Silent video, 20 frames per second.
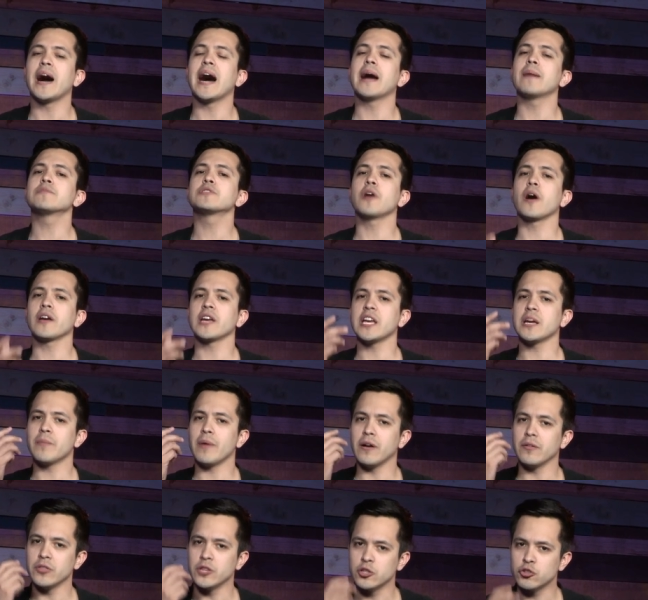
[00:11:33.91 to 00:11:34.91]
I'm talking
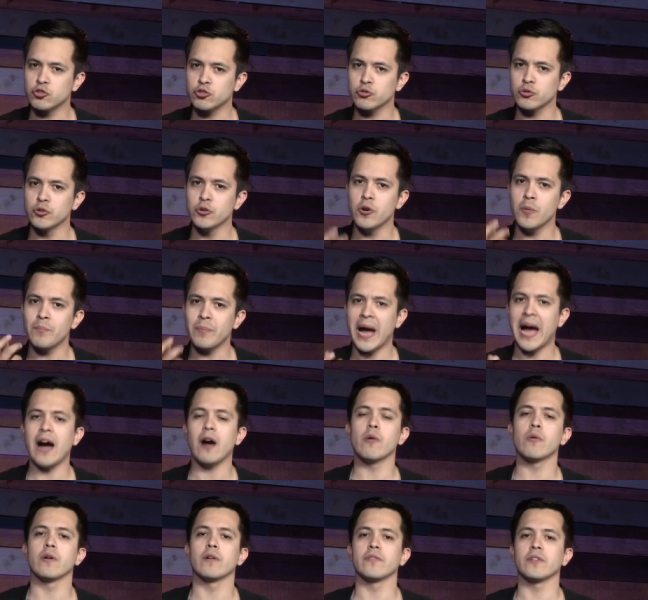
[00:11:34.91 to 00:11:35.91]
about the true
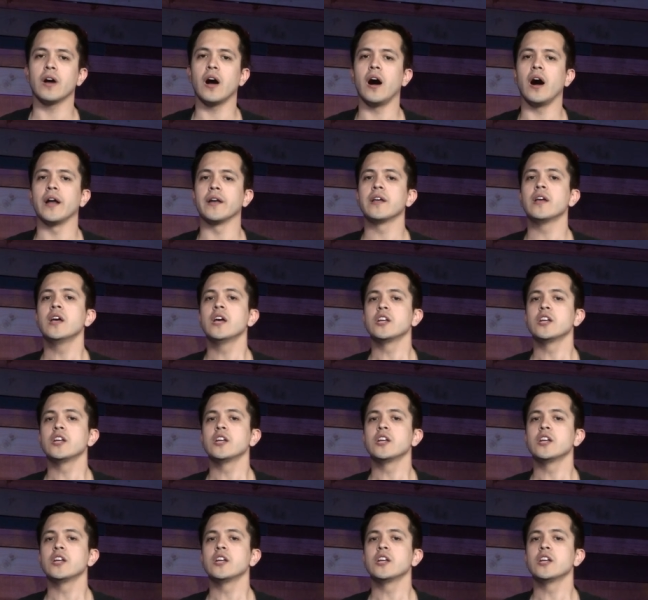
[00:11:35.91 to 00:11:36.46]
power of God